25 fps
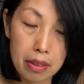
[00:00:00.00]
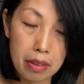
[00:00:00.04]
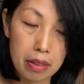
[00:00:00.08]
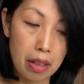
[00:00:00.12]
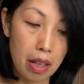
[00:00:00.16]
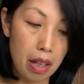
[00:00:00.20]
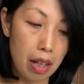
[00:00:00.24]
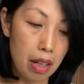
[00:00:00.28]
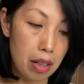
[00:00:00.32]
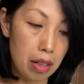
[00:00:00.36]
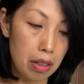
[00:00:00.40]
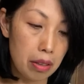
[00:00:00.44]

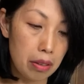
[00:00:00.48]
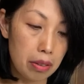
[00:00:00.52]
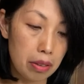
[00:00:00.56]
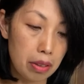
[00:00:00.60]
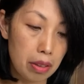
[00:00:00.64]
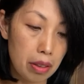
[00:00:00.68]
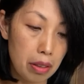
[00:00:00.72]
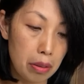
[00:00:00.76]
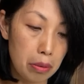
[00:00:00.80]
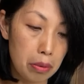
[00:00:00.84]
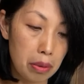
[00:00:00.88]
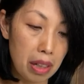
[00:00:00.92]

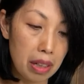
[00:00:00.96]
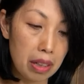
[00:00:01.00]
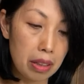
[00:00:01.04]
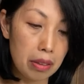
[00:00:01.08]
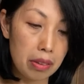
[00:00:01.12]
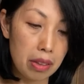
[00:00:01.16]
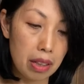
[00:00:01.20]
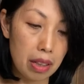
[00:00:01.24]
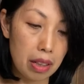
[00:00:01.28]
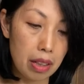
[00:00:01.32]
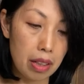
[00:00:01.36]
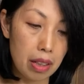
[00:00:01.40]
The
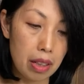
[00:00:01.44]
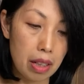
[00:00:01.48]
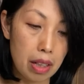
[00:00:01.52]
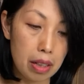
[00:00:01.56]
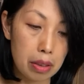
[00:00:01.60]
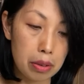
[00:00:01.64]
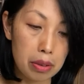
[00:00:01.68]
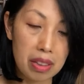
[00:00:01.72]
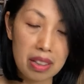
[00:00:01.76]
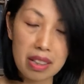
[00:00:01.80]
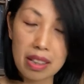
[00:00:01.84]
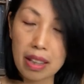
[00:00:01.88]
regular
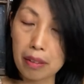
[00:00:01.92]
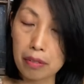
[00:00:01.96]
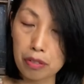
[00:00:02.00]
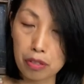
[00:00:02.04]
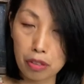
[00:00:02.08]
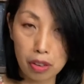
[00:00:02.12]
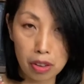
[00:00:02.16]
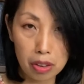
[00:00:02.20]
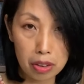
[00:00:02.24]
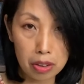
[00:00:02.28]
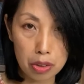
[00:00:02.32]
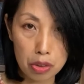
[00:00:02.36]
acrylic
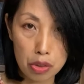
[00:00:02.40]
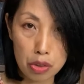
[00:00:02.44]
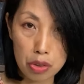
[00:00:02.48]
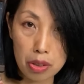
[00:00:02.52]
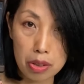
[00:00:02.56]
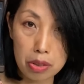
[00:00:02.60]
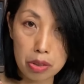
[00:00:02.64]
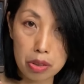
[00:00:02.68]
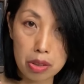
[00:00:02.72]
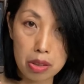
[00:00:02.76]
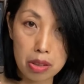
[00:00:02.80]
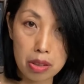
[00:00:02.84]
varnish
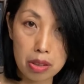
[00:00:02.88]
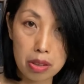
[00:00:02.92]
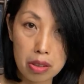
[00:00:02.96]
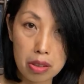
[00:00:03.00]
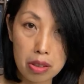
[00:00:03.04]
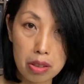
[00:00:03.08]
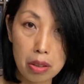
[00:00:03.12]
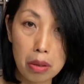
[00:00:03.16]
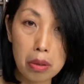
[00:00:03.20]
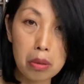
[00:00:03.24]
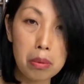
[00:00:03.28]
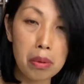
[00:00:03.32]
just
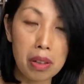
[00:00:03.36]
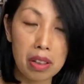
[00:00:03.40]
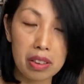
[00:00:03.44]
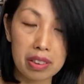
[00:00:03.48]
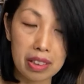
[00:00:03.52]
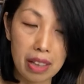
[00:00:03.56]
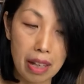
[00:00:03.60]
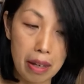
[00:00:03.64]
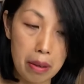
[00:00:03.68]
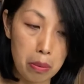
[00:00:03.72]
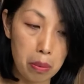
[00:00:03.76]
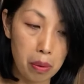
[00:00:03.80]
don't
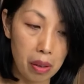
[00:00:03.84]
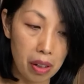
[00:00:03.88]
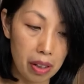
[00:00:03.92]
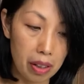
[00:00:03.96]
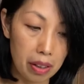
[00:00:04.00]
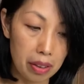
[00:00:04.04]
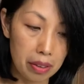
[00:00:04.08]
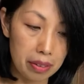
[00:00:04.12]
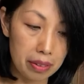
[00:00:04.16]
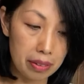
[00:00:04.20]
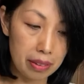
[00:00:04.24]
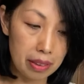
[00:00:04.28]
work that
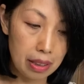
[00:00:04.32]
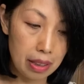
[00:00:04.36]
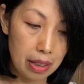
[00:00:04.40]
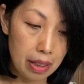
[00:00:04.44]
well.